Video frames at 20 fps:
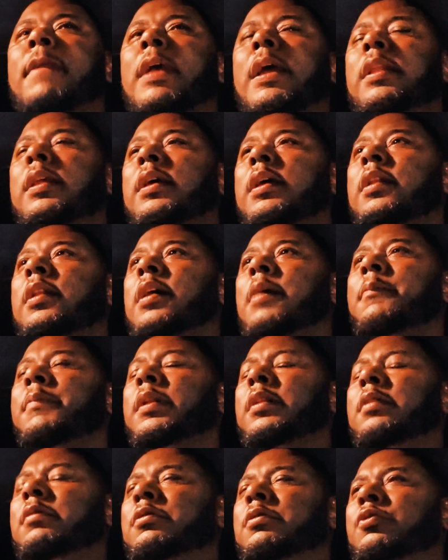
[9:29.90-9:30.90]
And then I've
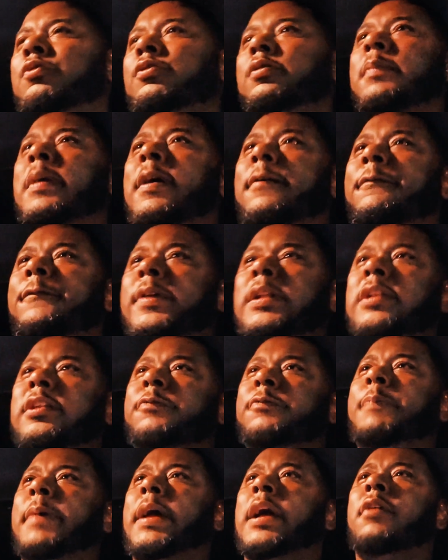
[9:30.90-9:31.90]
been using my
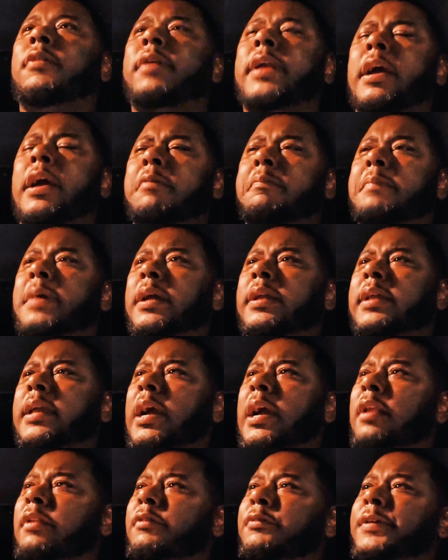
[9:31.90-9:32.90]
fitness pal, counting my
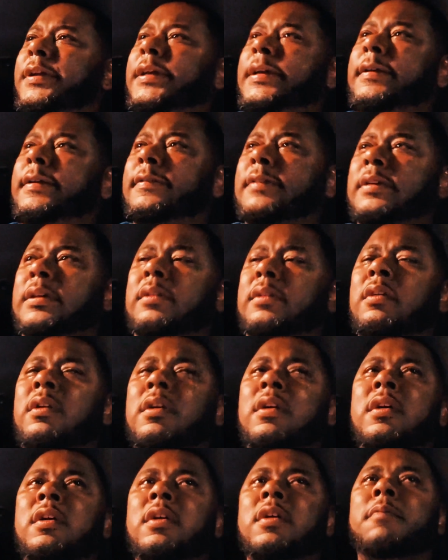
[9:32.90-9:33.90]
calories and
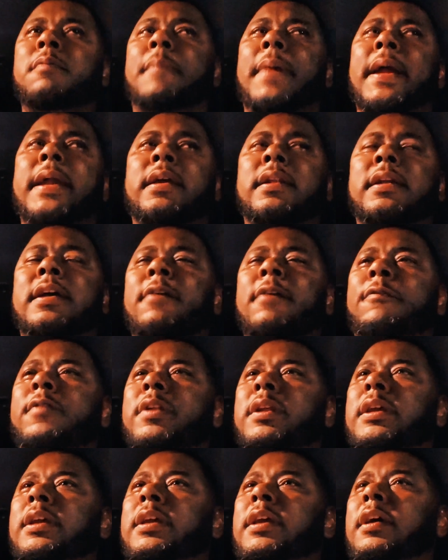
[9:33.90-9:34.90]
making the
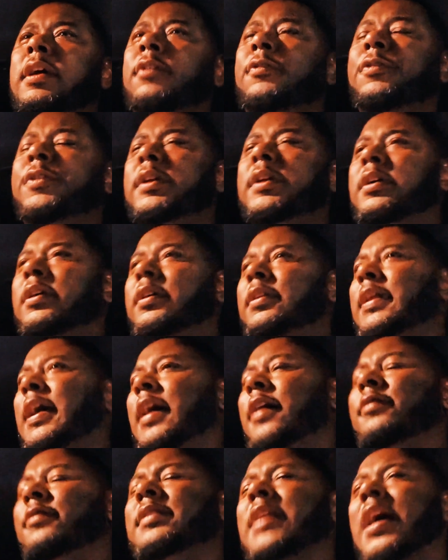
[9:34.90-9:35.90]
effort to eat healthier. And
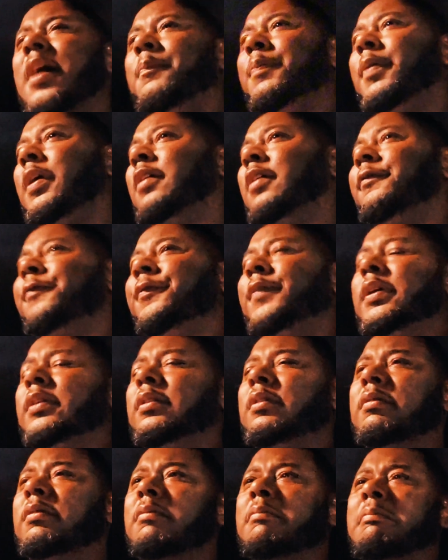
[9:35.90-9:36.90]
now it's not perfect.